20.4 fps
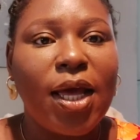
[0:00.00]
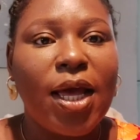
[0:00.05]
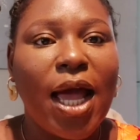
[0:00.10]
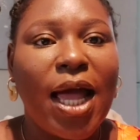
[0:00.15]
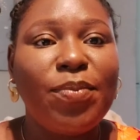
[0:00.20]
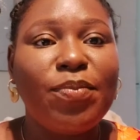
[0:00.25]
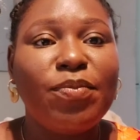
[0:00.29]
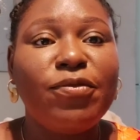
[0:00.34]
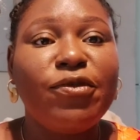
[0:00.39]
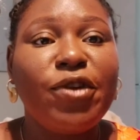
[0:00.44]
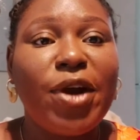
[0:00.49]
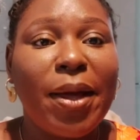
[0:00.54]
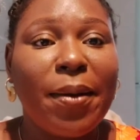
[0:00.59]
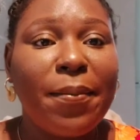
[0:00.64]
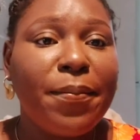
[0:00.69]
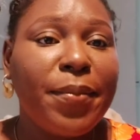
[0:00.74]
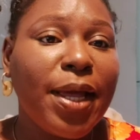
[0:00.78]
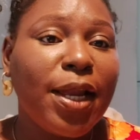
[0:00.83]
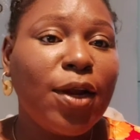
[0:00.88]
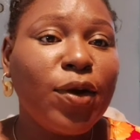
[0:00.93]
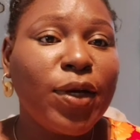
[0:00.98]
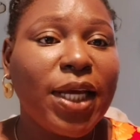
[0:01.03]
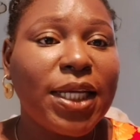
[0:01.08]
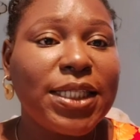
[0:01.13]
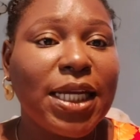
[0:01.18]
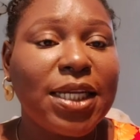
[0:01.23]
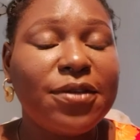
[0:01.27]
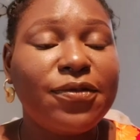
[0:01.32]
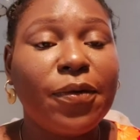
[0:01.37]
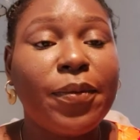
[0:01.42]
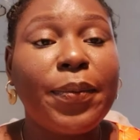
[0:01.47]
and um,
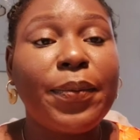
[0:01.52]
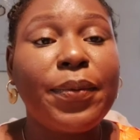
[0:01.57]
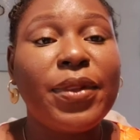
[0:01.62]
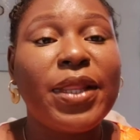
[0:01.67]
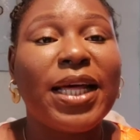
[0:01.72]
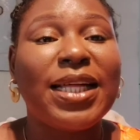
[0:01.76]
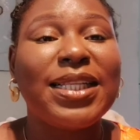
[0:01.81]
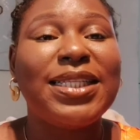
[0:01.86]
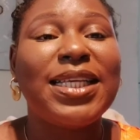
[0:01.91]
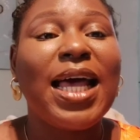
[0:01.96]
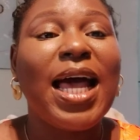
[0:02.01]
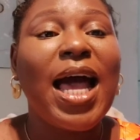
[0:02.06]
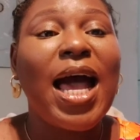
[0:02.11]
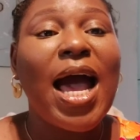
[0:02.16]
elongated is for people that